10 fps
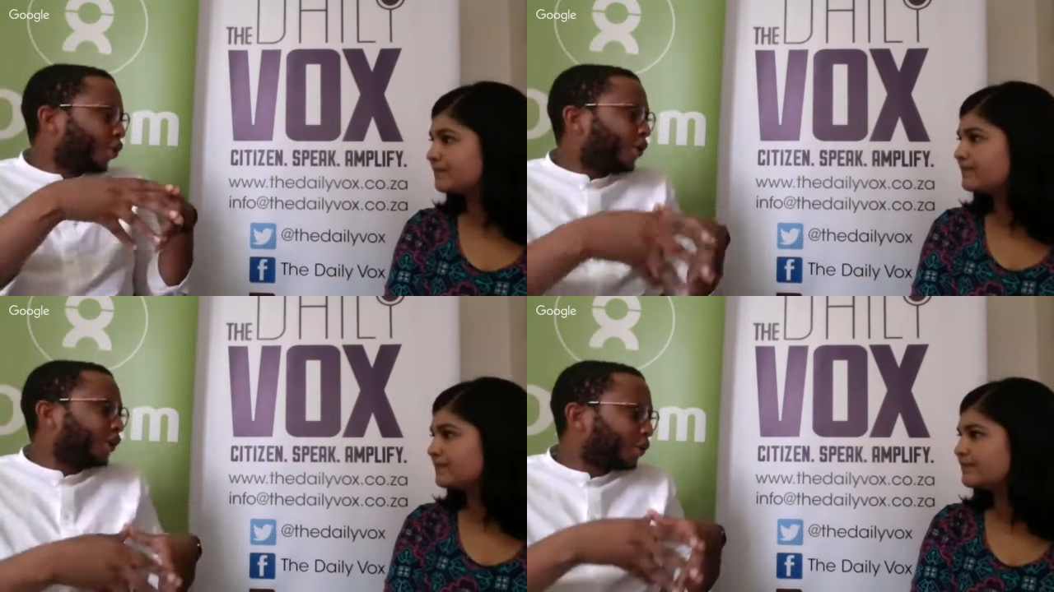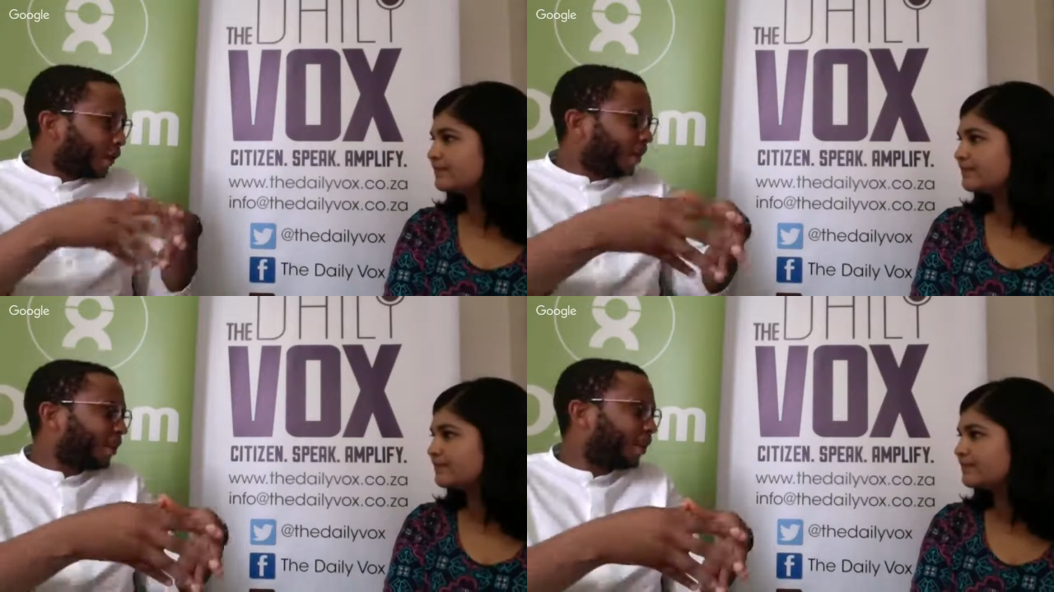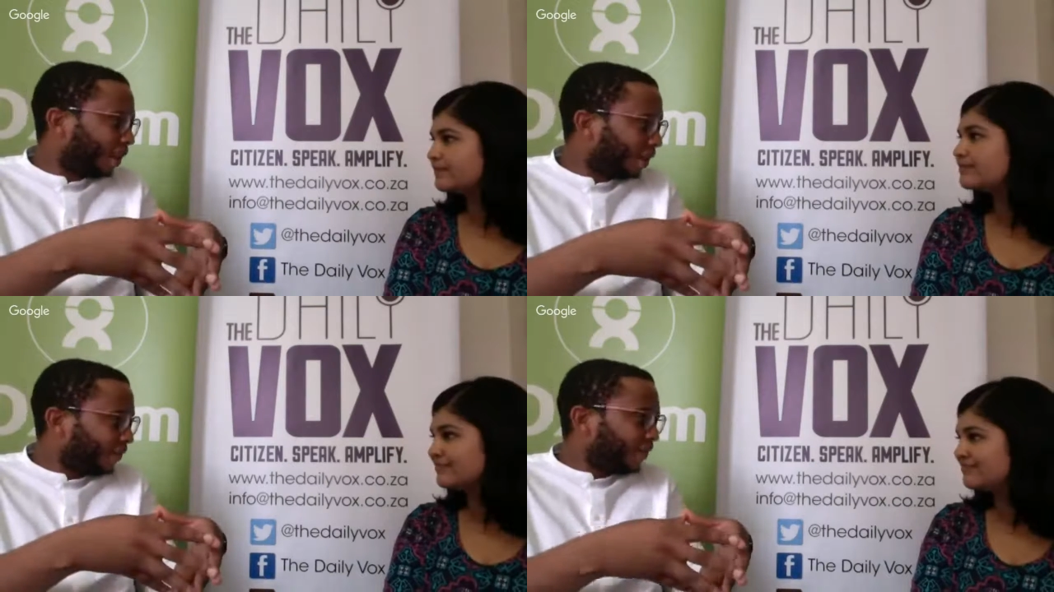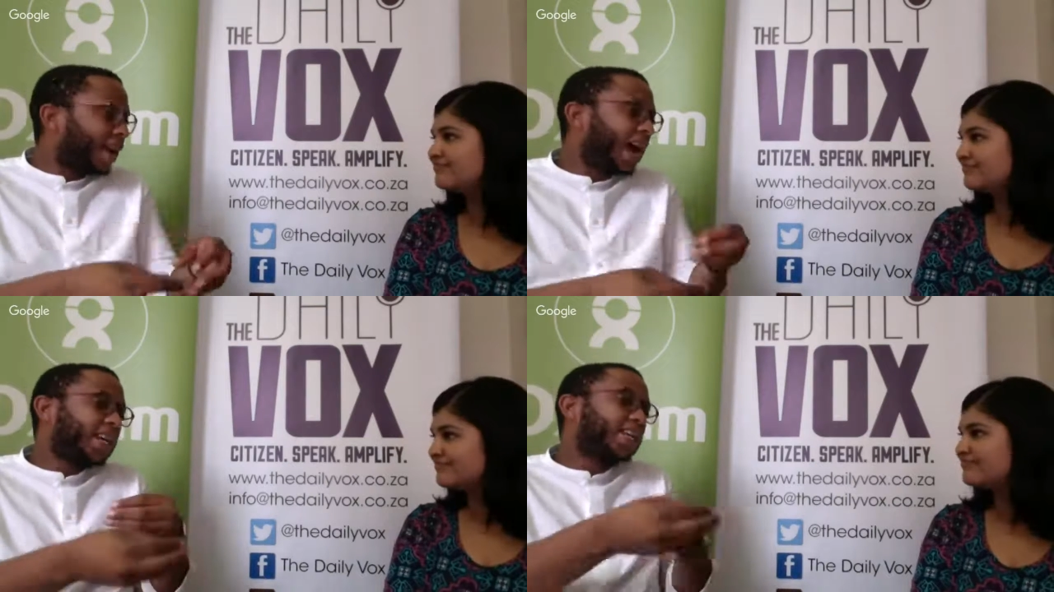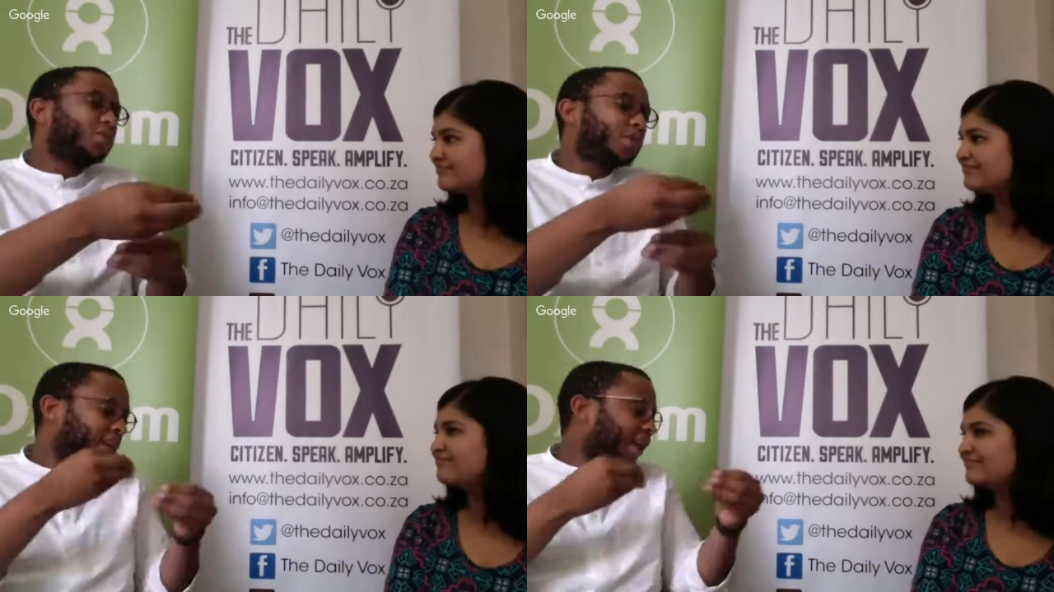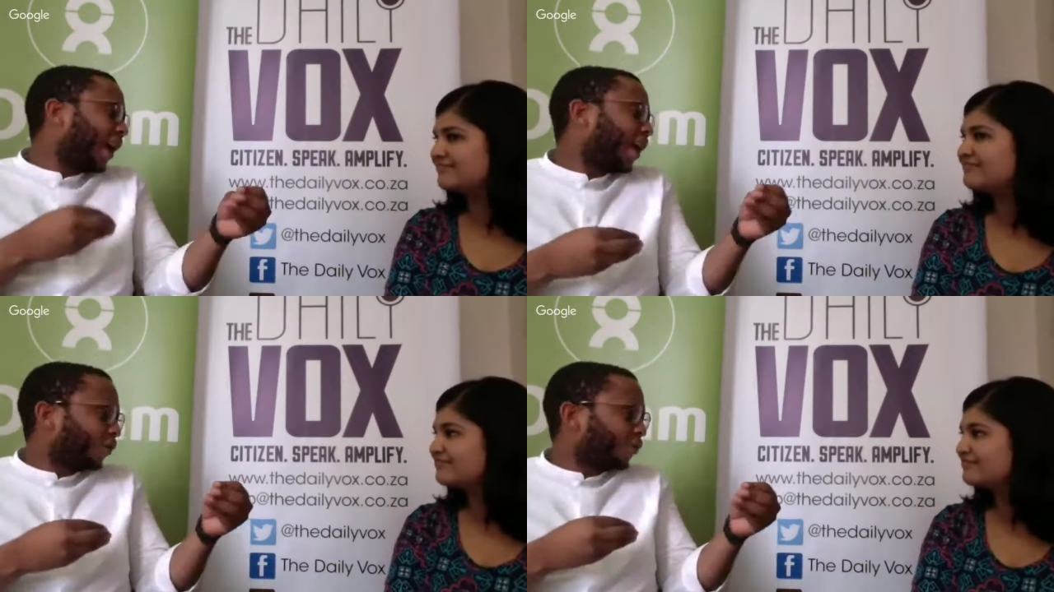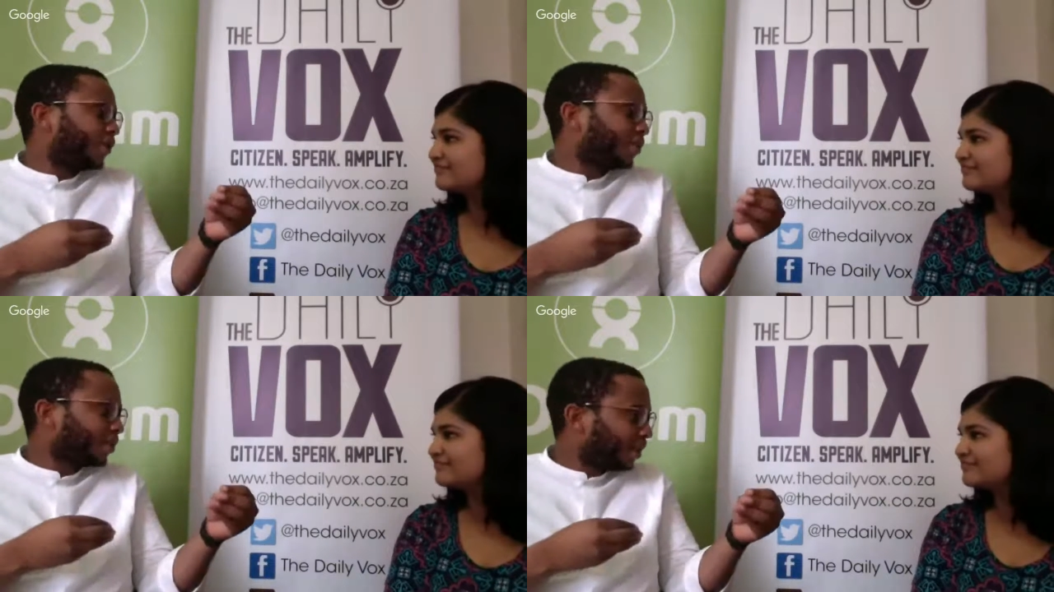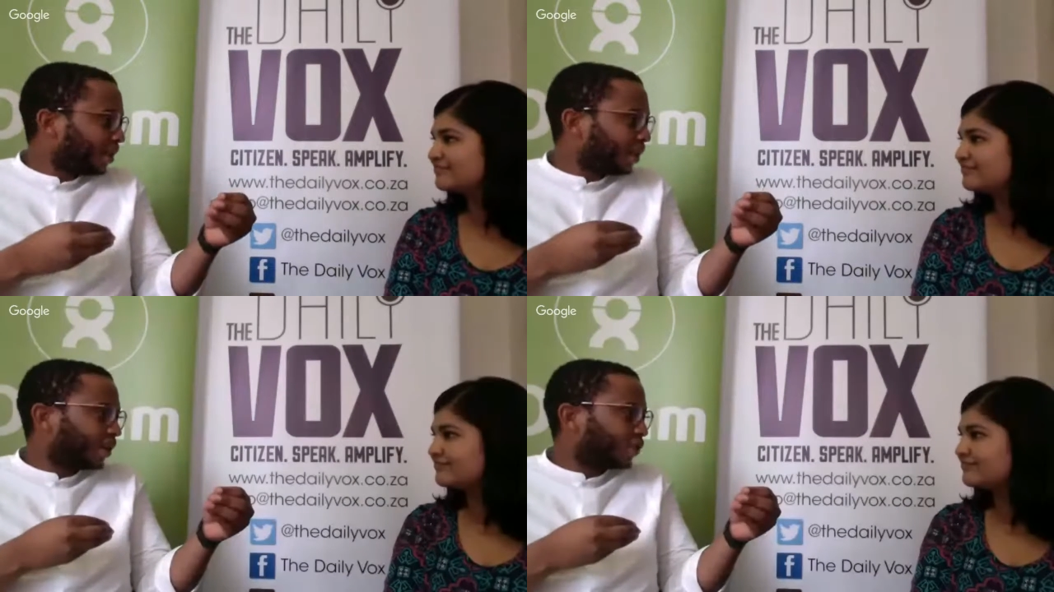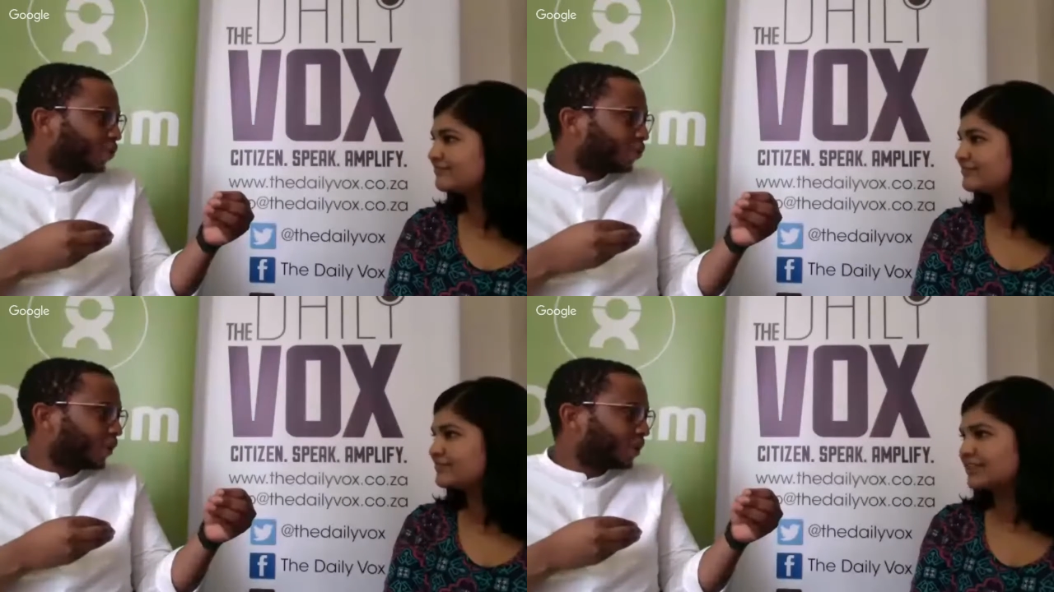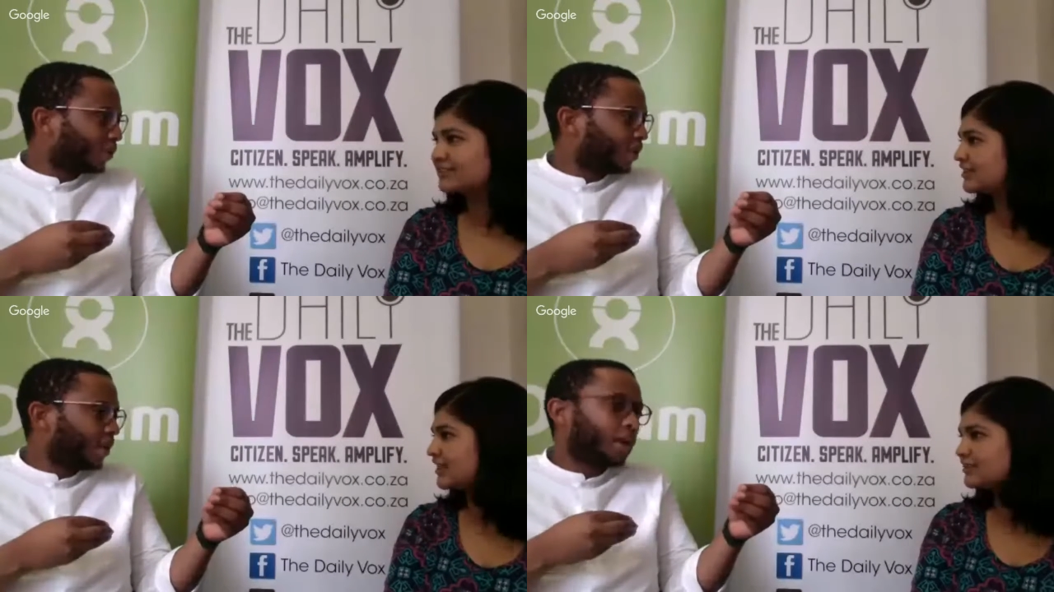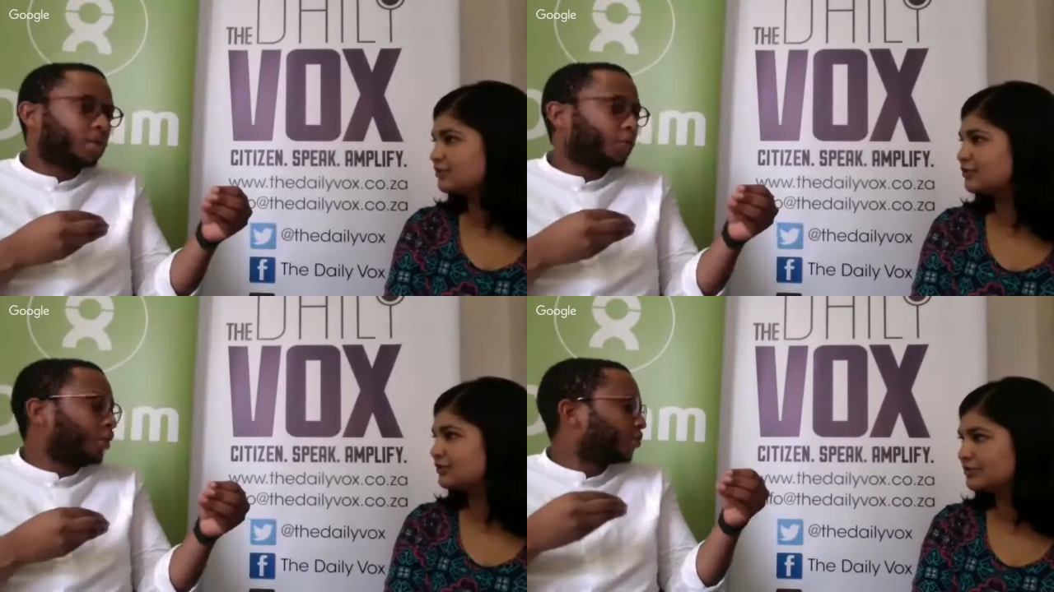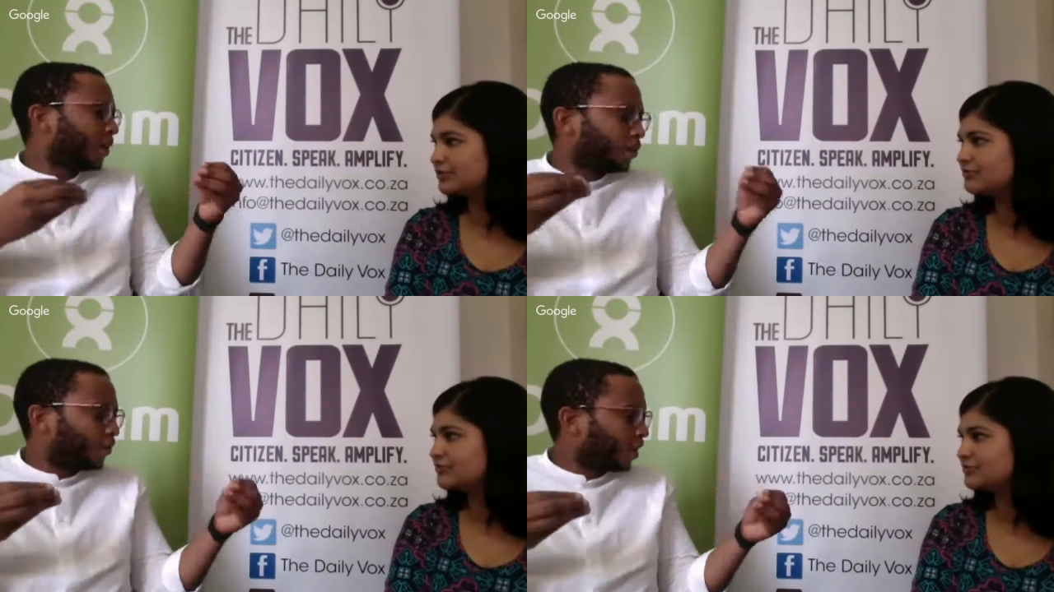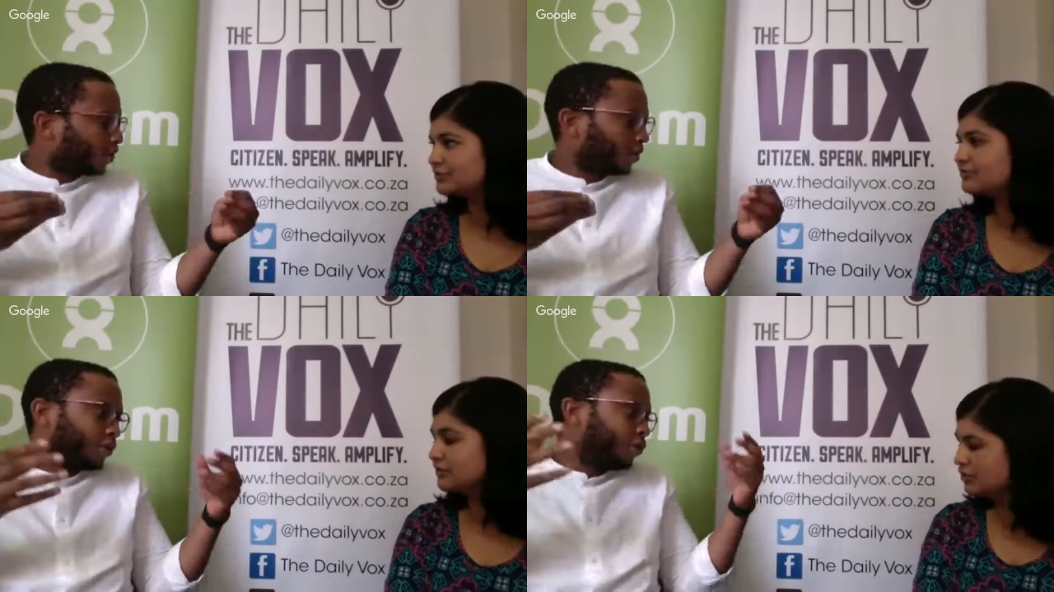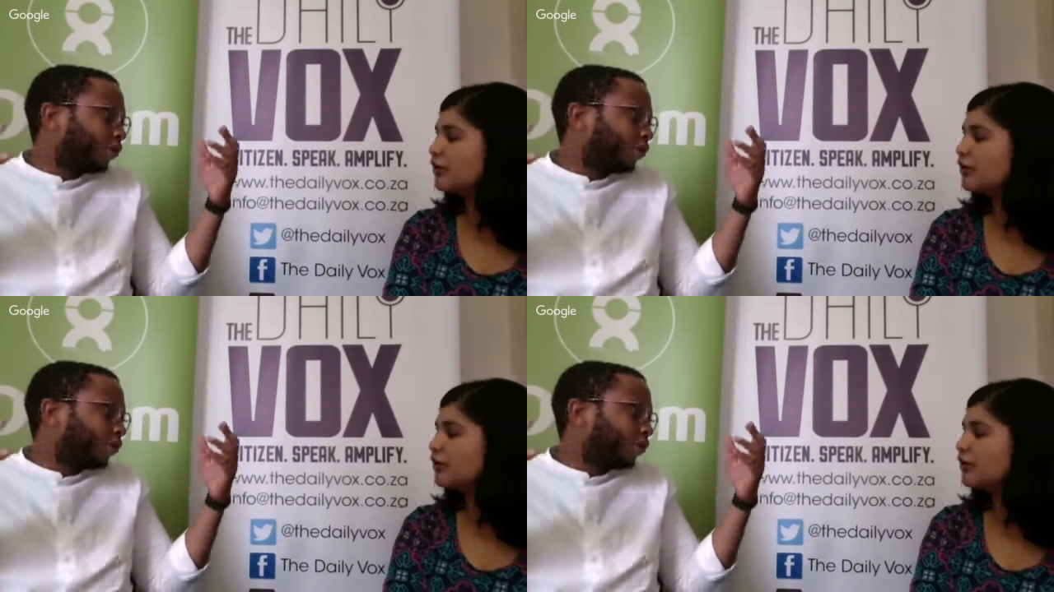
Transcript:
Speaker 1: into India, mm-hmm. I need to then allow, for instance, India to bring some of their finished manufactured goods or